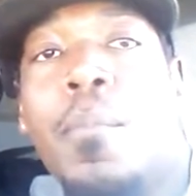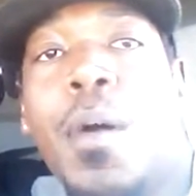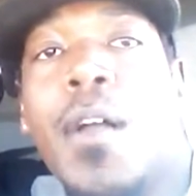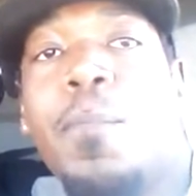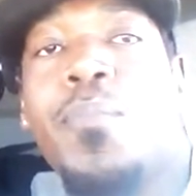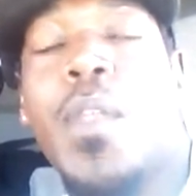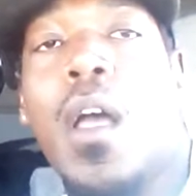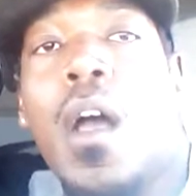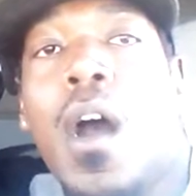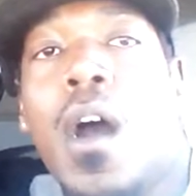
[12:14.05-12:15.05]
But
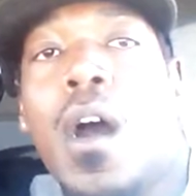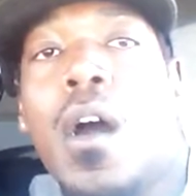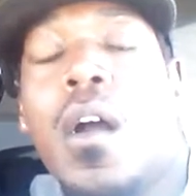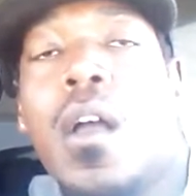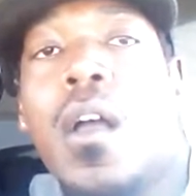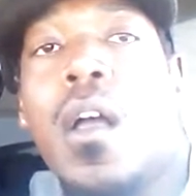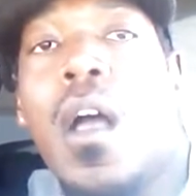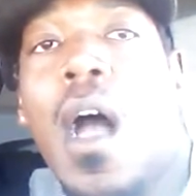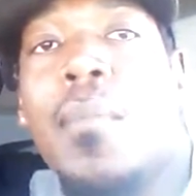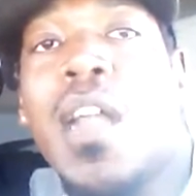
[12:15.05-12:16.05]
uh,
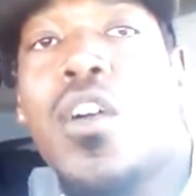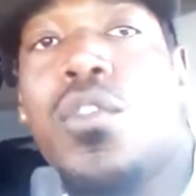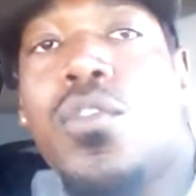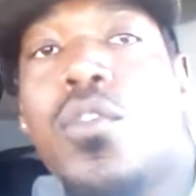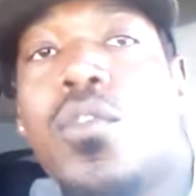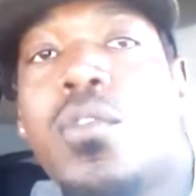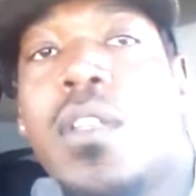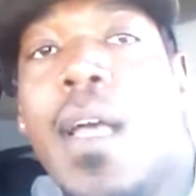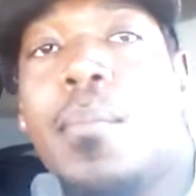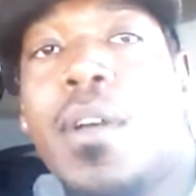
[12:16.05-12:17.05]
I'm not going to use
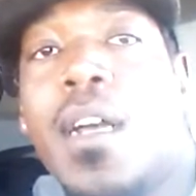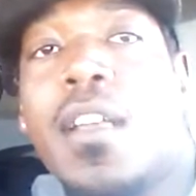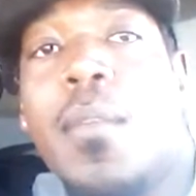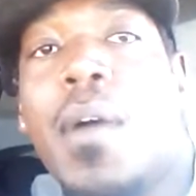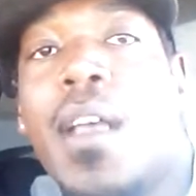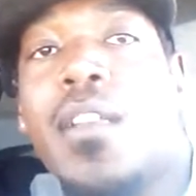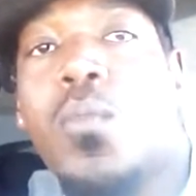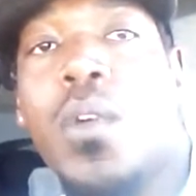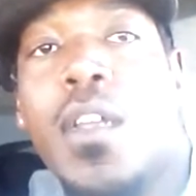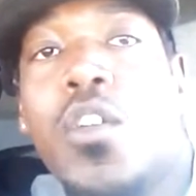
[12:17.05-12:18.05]
that because everybody
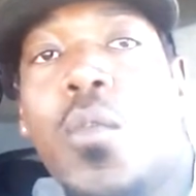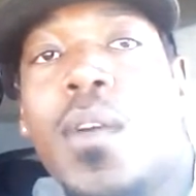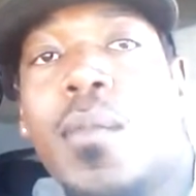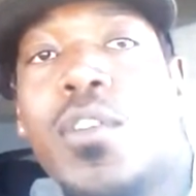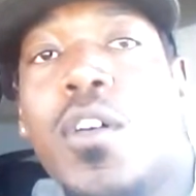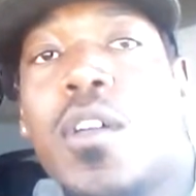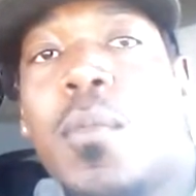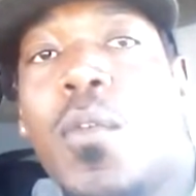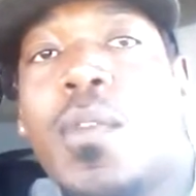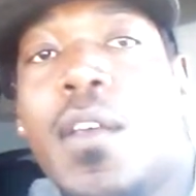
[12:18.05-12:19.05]
wouldn't know what I'm talking
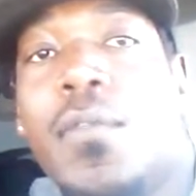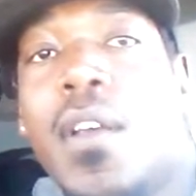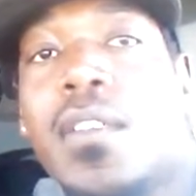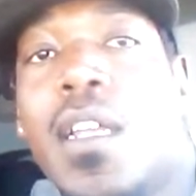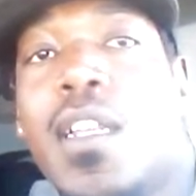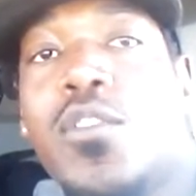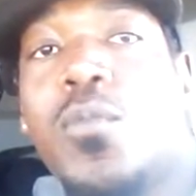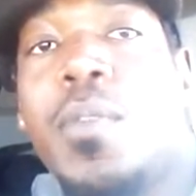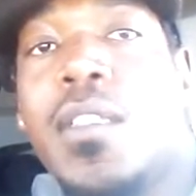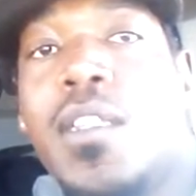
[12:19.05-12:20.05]
about if I said
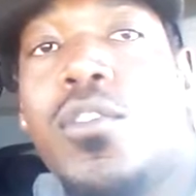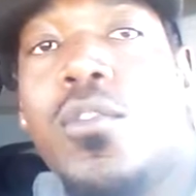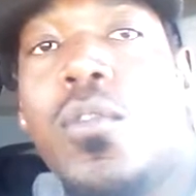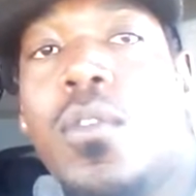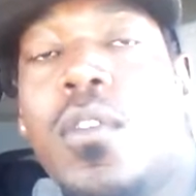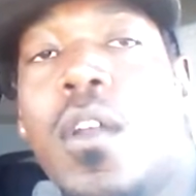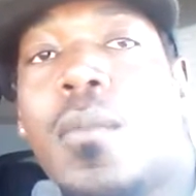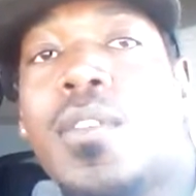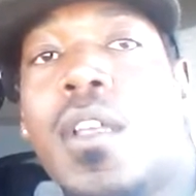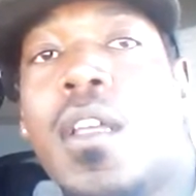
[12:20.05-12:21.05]
Nisubiti Shu. You know what
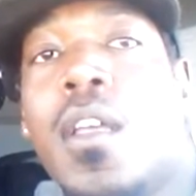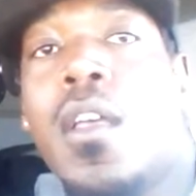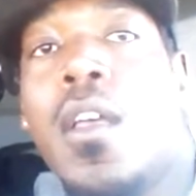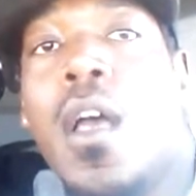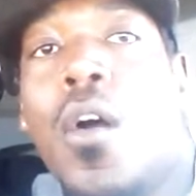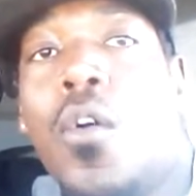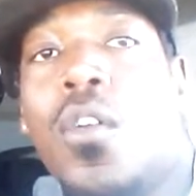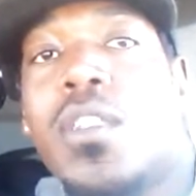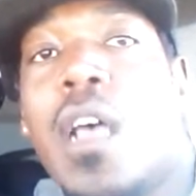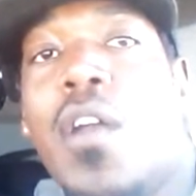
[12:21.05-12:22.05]
I'm saying?
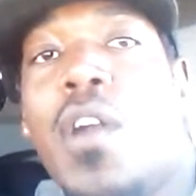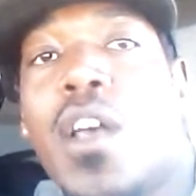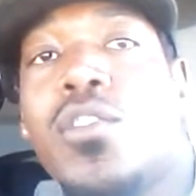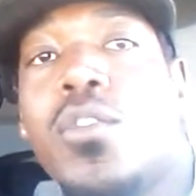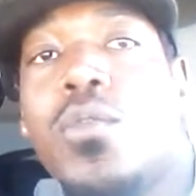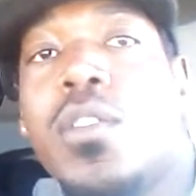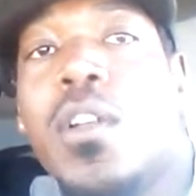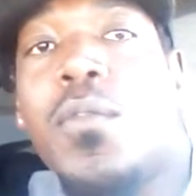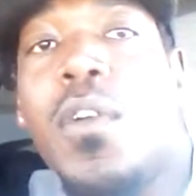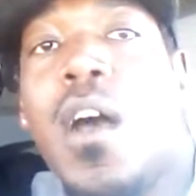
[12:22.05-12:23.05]
Or Sarah Shu,
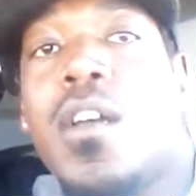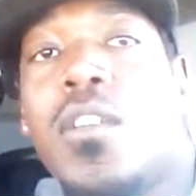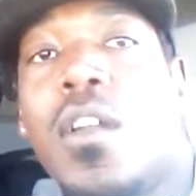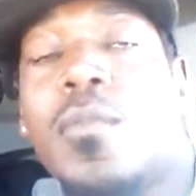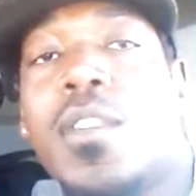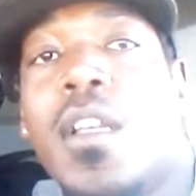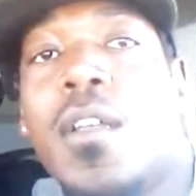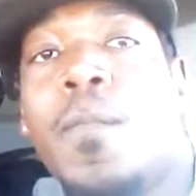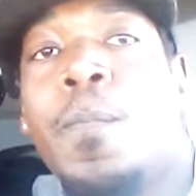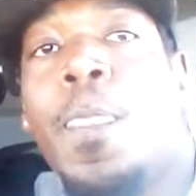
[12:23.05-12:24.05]
son of Ra. You know what I'm saying?